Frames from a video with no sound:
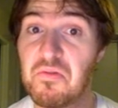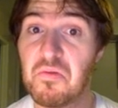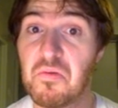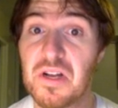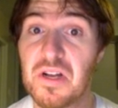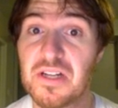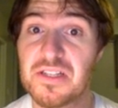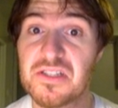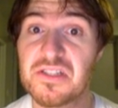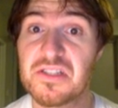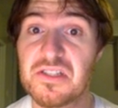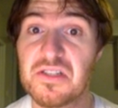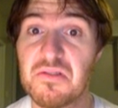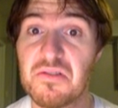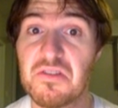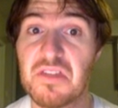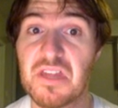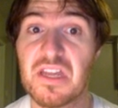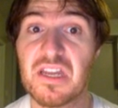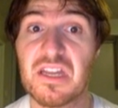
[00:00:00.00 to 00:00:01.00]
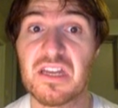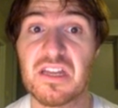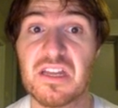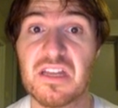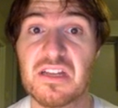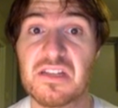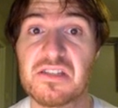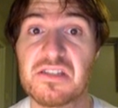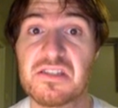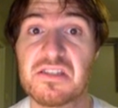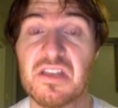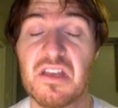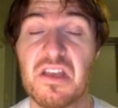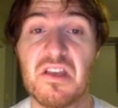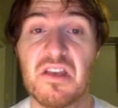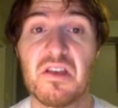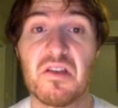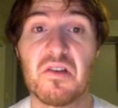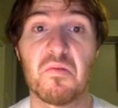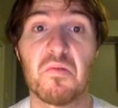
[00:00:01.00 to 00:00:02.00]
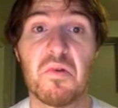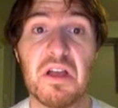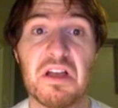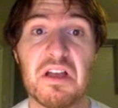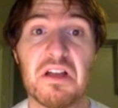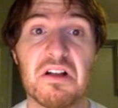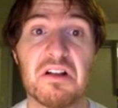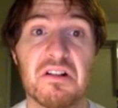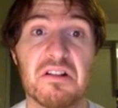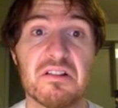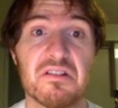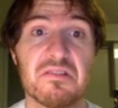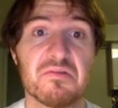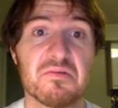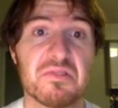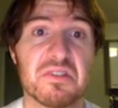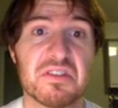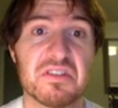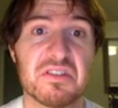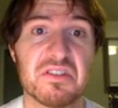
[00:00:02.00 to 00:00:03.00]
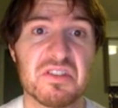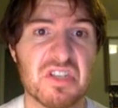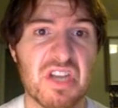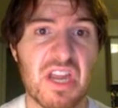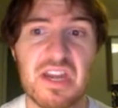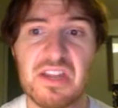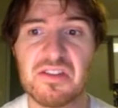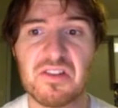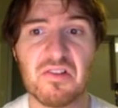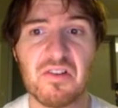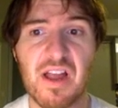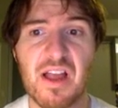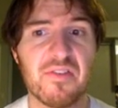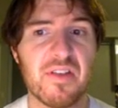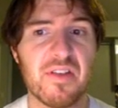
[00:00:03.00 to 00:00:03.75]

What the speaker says: What do you think it is? Well, we shaded the graph.